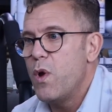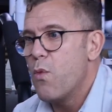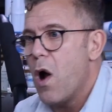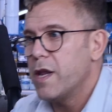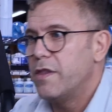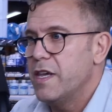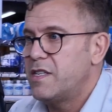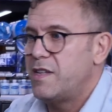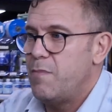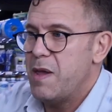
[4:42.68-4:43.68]
we wanted
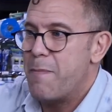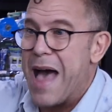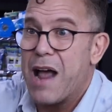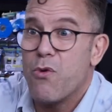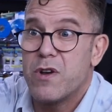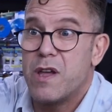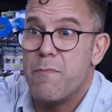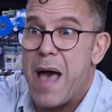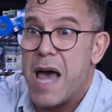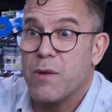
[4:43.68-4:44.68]
this to be backward
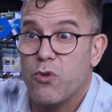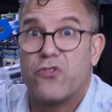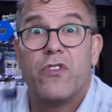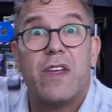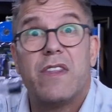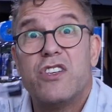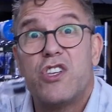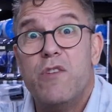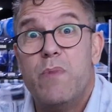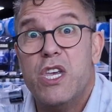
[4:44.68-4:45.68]
compatible so that
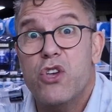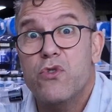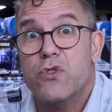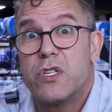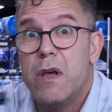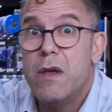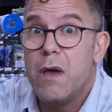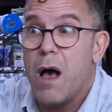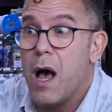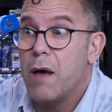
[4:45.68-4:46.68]
this could be used
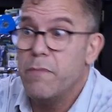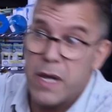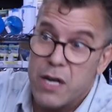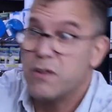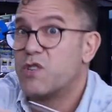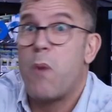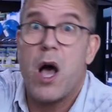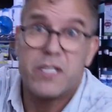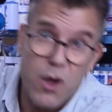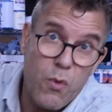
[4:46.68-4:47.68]
in
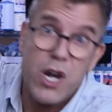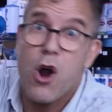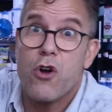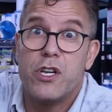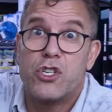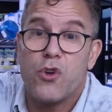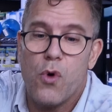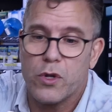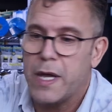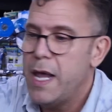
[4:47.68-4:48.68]
spas that we'd already
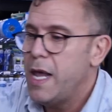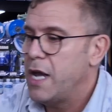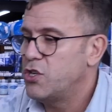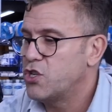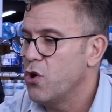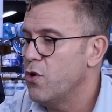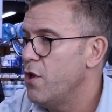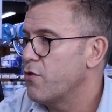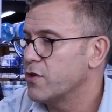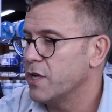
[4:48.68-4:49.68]
sold. And so
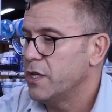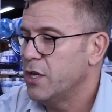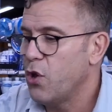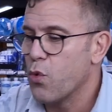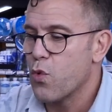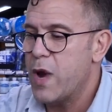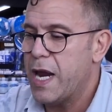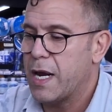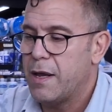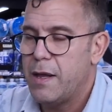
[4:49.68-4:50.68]
there's a little
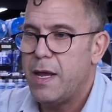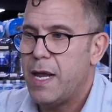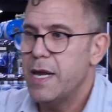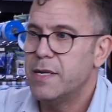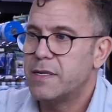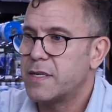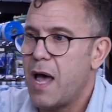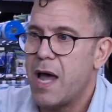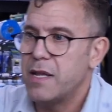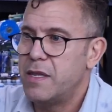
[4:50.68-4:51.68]
ring
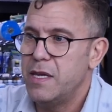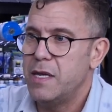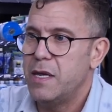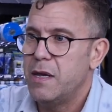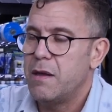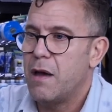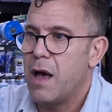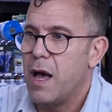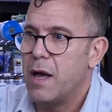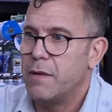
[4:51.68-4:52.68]
inside the
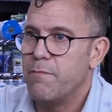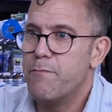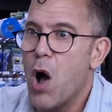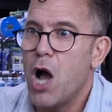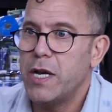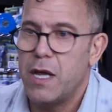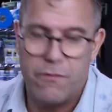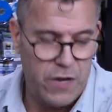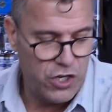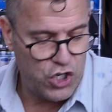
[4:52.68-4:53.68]
body
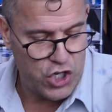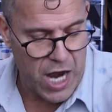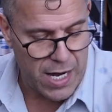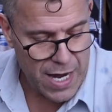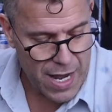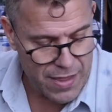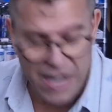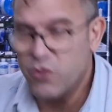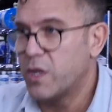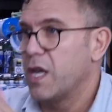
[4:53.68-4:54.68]
of each jet, and
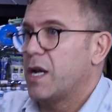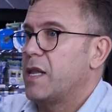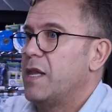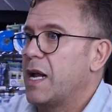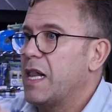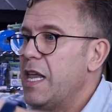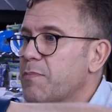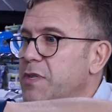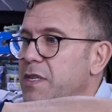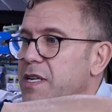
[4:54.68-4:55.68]
that's what the
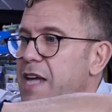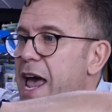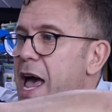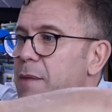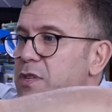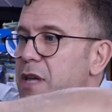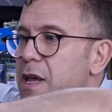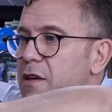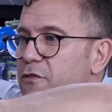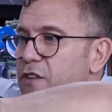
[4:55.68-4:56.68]
clips, the tabs,
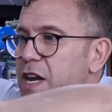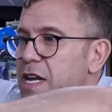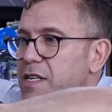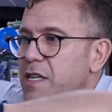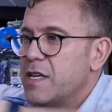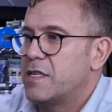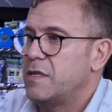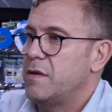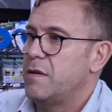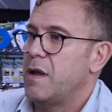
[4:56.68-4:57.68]
fit into this